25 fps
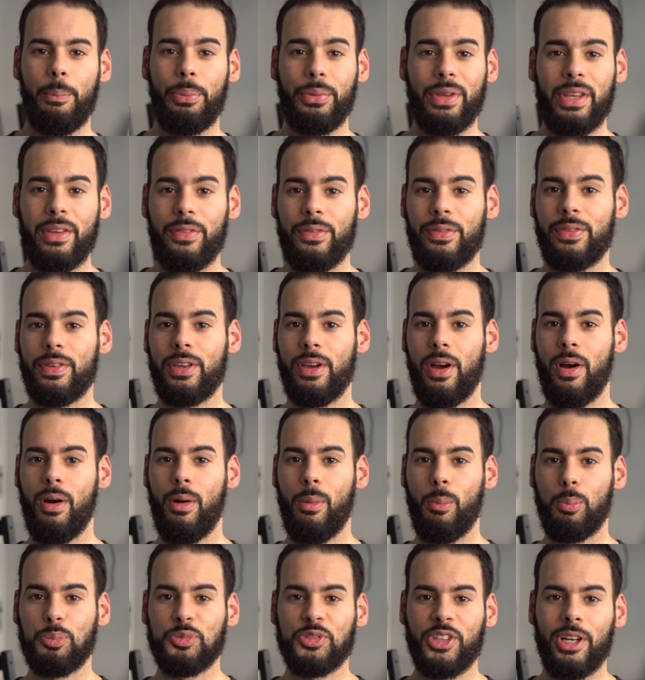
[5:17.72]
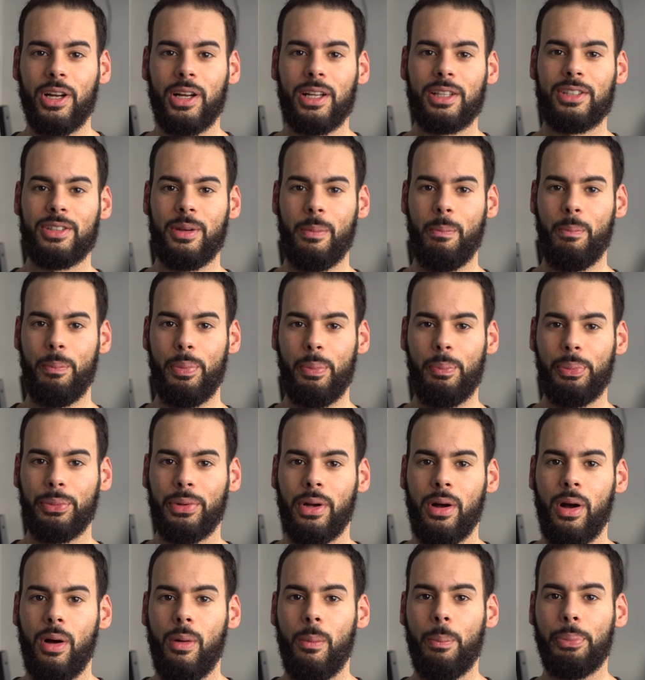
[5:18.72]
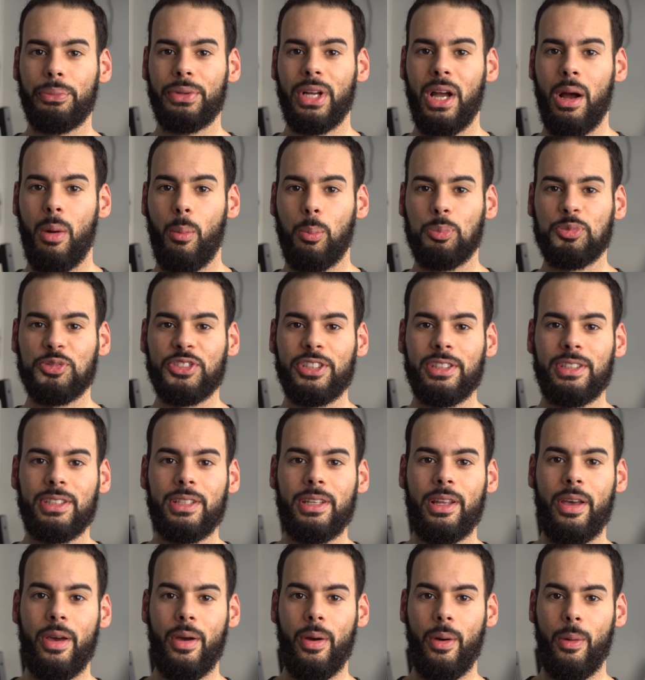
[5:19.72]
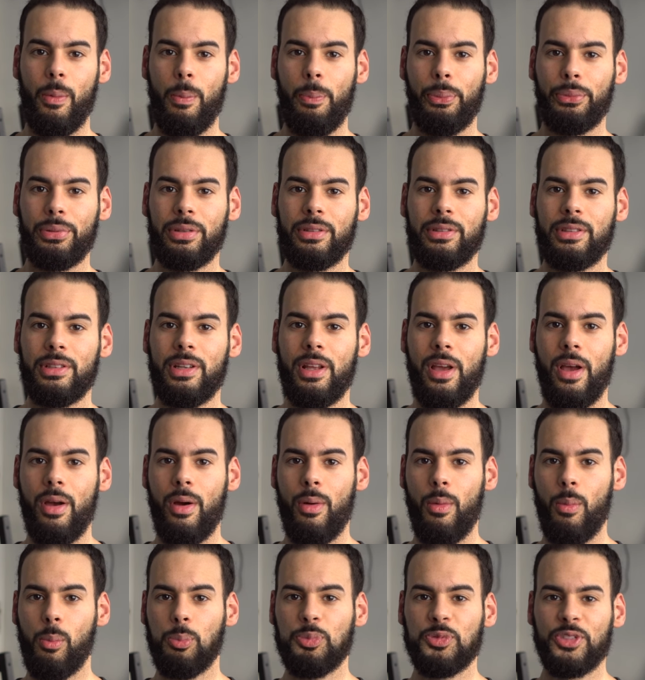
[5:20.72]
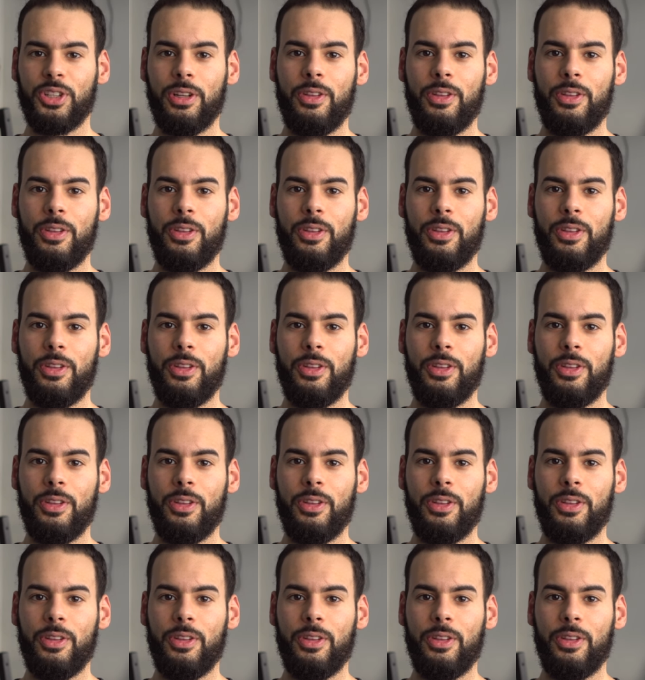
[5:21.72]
If your mother pump, no, no.